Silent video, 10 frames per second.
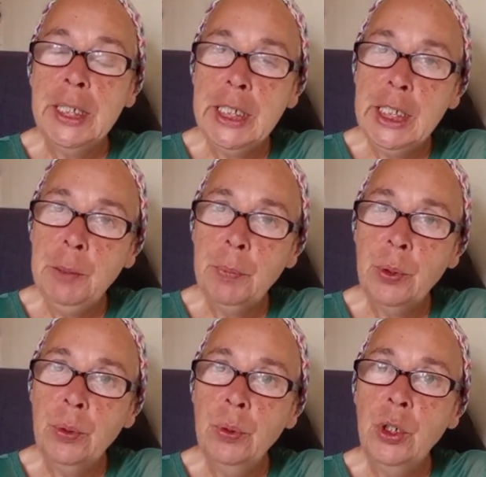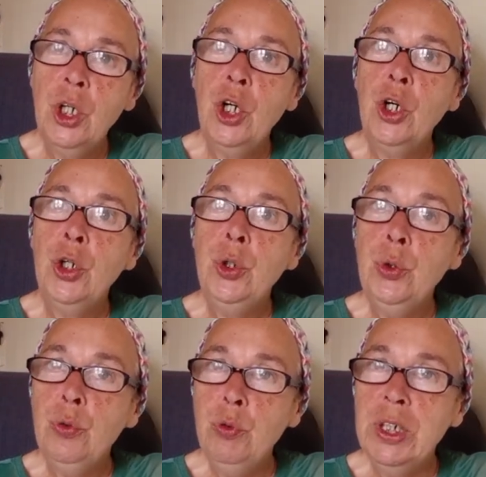people
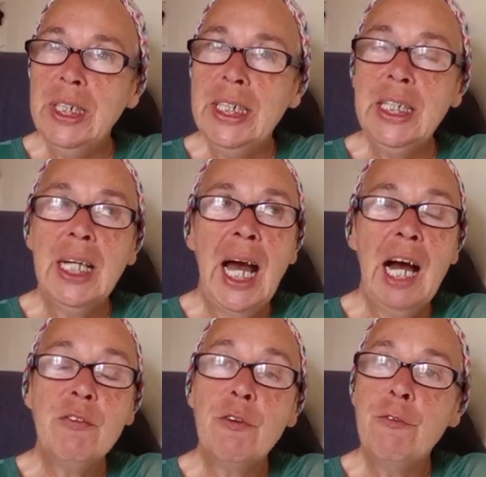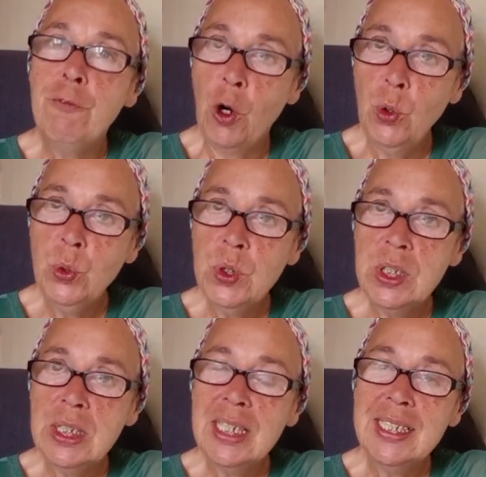who really have a false